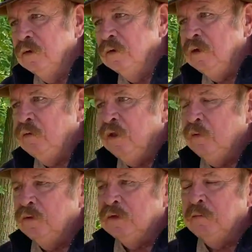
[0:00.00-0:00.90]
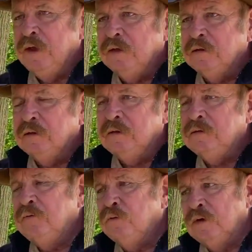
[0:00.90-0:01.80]
he would come out to
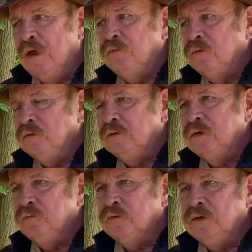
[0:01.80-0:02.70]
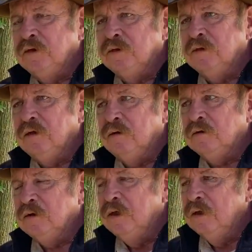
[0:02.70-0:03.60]
different governors and different dignitaries.
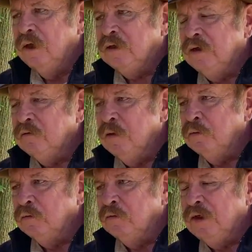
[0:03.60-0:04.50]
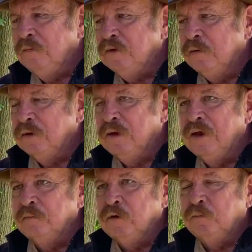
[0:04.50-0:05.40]
I can't remember their names now, but a
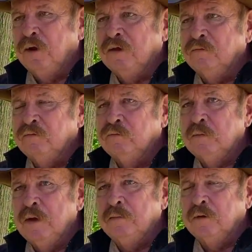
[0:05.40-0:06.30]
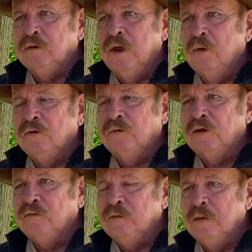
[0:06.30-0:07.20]
lot of them you'd probably remember or know if
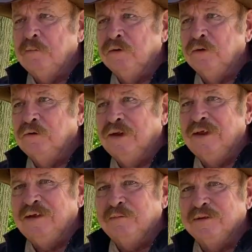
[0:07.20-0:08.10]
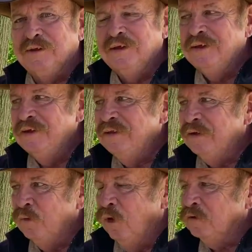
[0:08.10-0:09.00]
I remembered their names
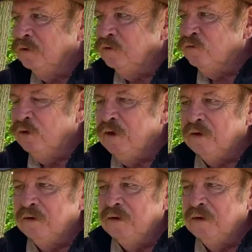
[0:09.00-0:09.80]
that walked to this trail.